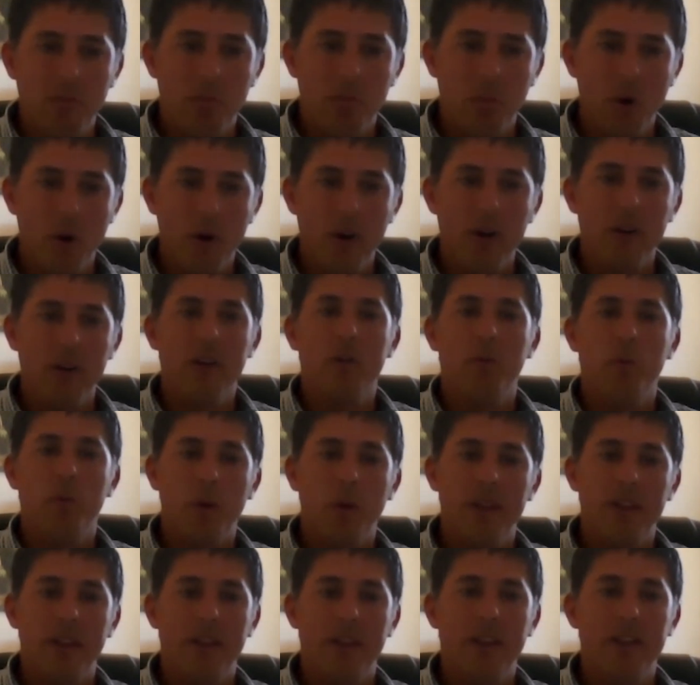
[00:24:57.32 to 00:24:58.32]
work
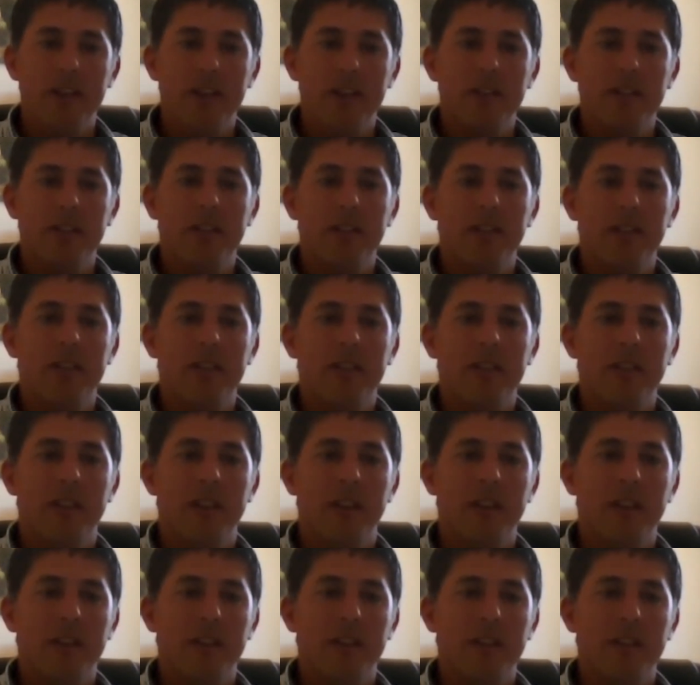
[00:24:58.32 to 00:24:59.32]
with it
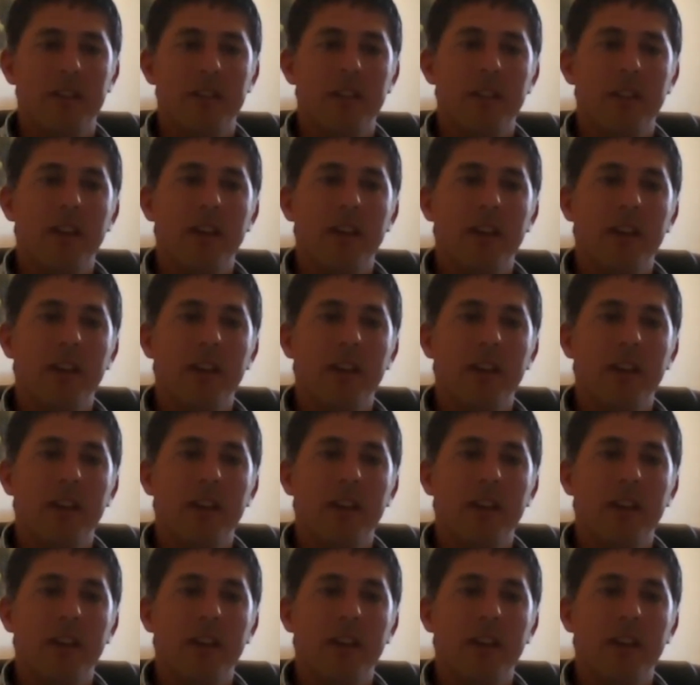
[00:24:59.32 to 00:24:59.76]
than